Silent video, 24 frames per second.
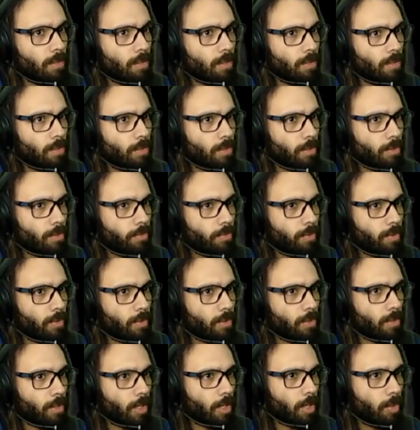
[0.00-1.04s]
During the
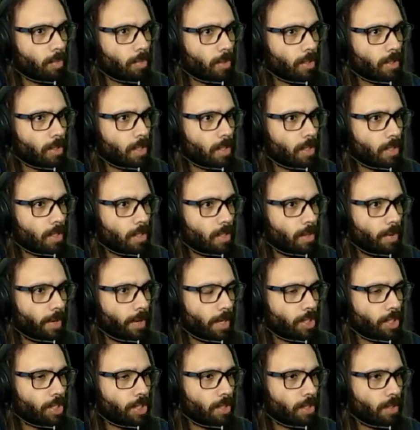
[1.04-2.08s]
photo taking process, the
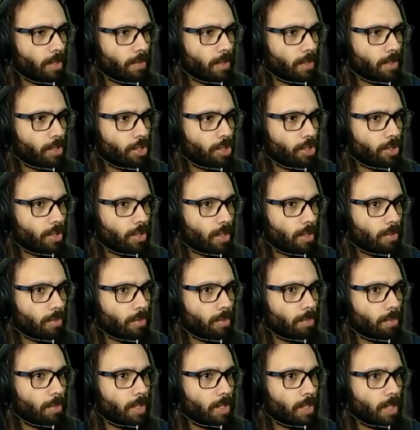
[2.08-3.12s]
direction of the shot will
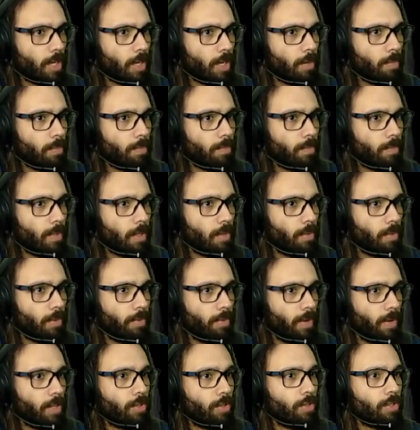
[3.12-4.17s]
be indicated by the
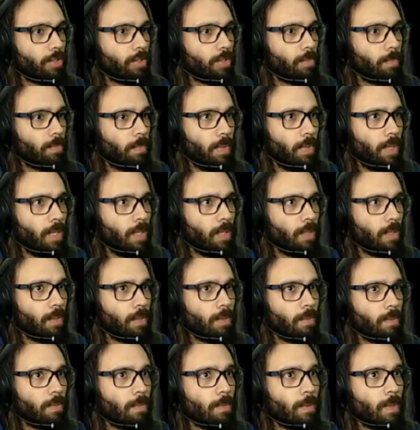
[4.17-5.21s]
reflector's beam.
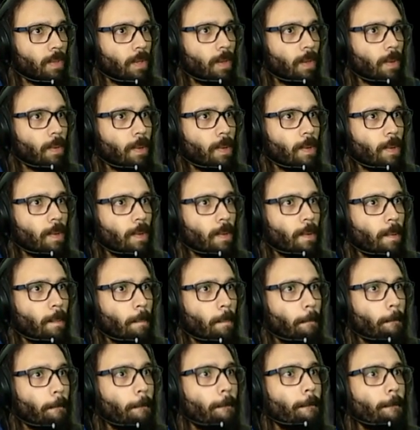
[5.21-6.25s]

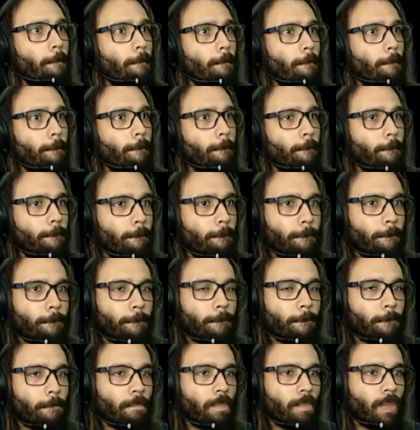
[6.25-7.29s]
We hmm.
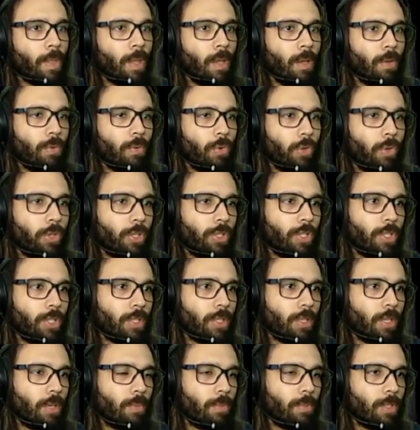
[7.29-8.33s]
Usually
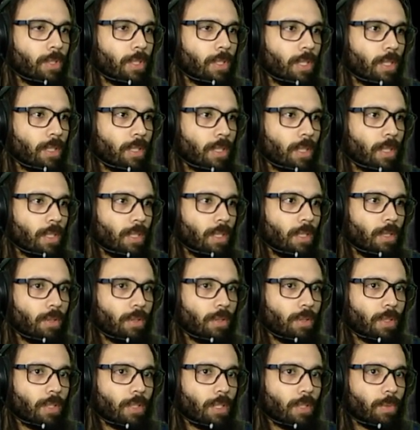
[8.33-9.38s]
just camera settings okay,
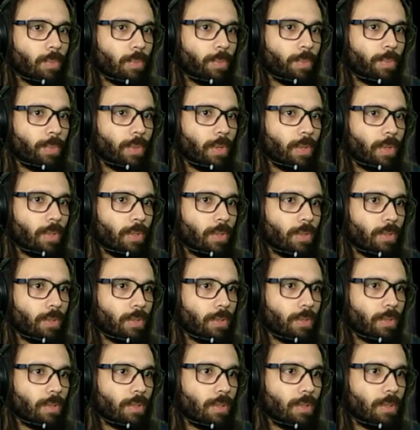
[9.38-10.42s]
can that pause?
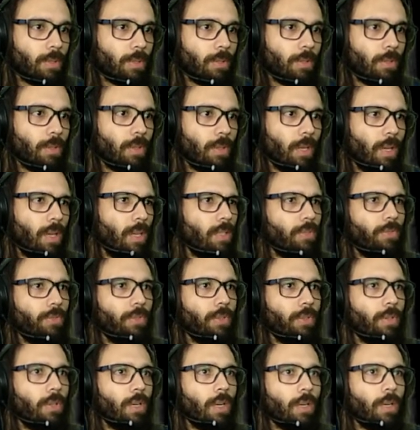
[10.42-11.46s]
Uh, okay, let's
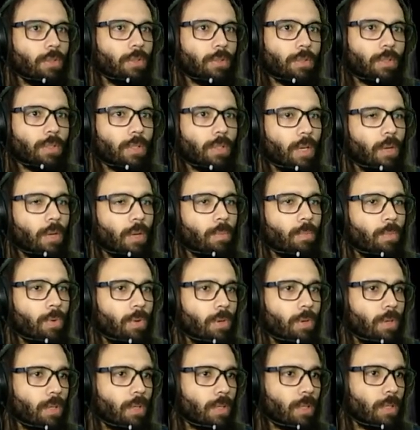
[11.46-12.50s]
figure out
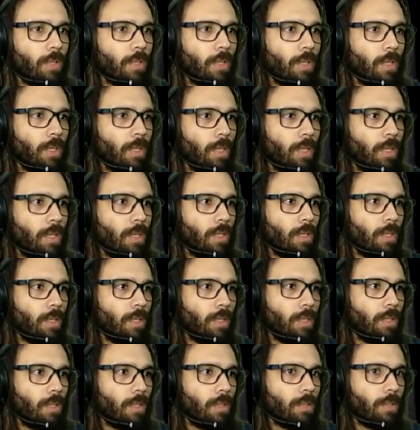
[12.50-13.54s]
more.
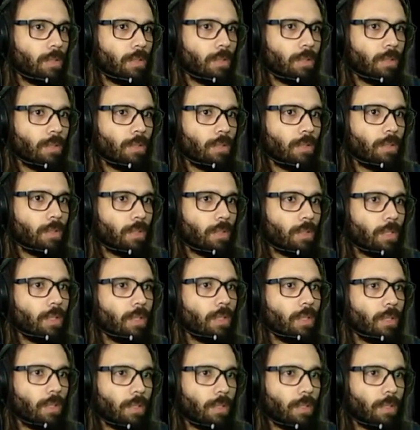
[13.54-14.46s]
Uh, okay.